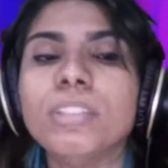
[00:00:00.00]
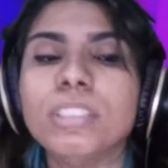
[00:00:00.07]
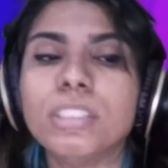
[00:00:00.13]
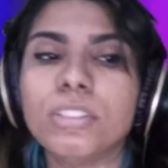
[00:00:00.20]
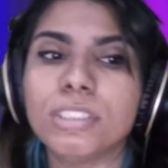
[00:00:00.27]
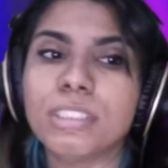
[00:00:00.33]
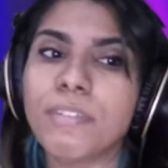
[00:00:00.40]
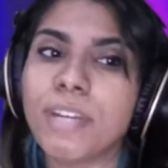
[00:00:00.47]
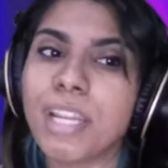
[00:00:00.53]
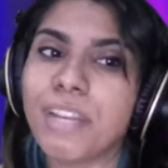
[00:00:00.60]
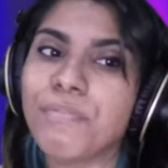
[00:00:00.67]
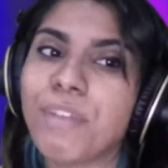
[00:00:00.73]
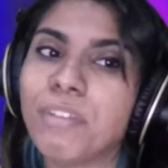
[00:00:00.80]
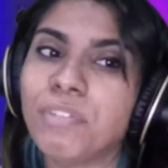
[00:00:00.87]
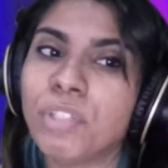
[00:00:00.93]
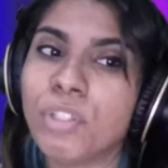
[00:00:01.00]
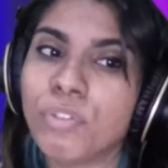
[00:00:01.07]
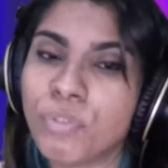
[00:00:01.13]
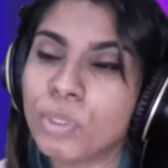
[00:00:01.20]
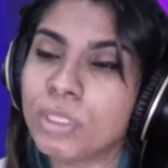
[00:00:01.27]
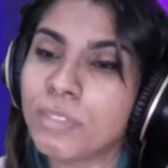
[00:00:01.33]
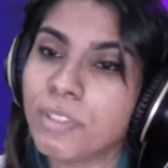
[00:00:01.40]

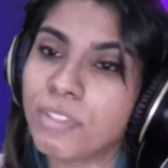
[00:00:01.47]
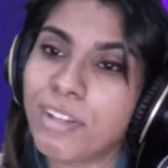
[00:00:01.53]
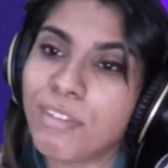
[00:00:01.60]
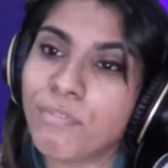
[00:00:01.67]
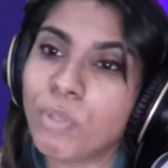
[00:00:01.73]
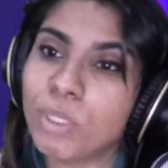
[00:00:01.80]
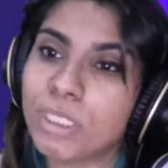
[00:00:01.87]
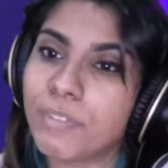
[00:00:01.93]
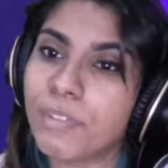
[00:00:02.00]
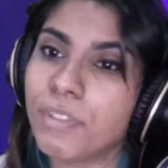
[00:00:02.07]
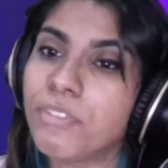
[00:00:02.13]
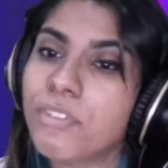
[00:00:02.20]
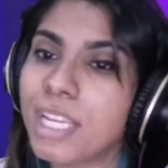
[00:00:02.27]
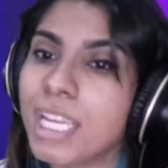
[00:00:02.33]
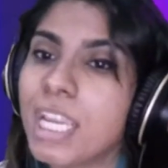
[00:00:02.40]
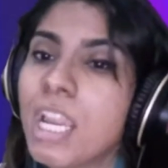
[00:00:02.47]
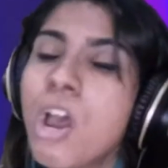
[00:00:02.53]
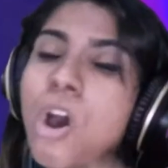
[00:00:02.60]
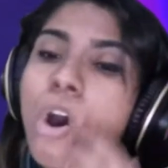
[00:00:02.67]
07852473473,